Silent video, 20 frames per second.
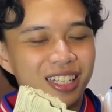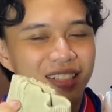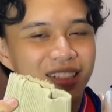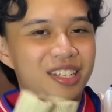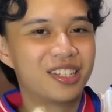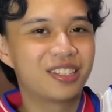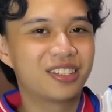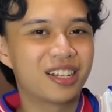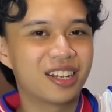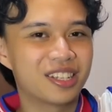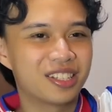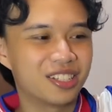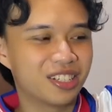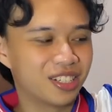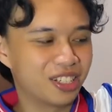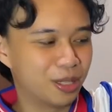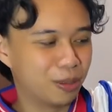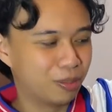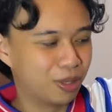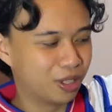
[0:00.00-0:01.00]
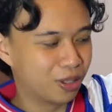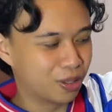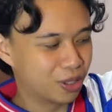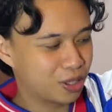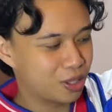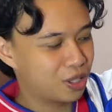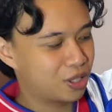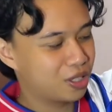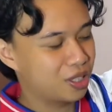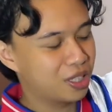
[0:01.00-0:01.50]
distressed na siya
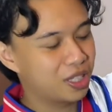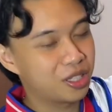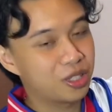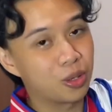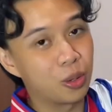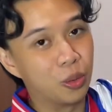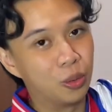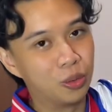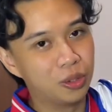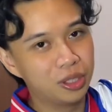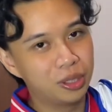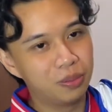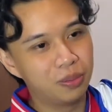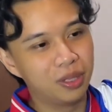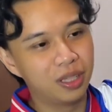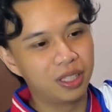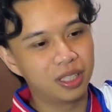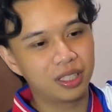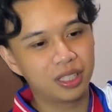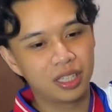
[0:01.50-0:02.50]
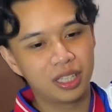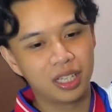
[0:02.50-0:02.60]
because it's old, but